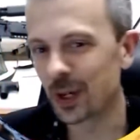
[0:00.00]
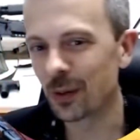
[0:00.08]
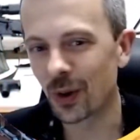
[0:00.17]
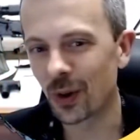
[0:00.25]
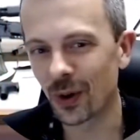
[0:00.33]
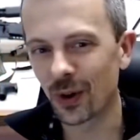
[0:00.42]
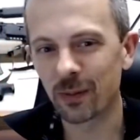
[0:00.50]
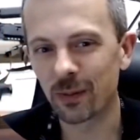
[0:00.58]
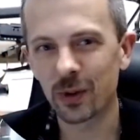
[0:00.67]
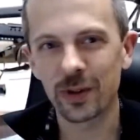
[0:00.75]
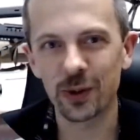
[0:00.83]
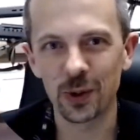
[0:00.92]
one on. I'm not
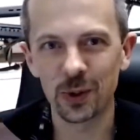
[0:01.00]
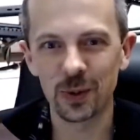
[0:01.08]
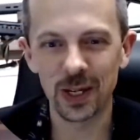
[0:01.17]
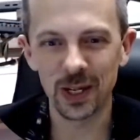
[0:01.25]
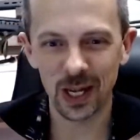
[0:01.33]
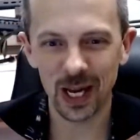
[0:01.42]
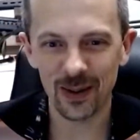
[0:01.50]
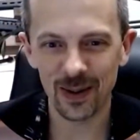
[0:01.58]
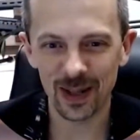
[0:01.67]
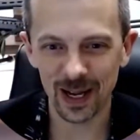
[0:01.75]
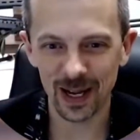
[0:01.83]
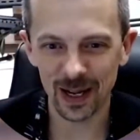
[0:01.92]
even sure where you'd carry
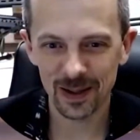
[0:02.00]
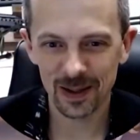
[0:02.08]
that.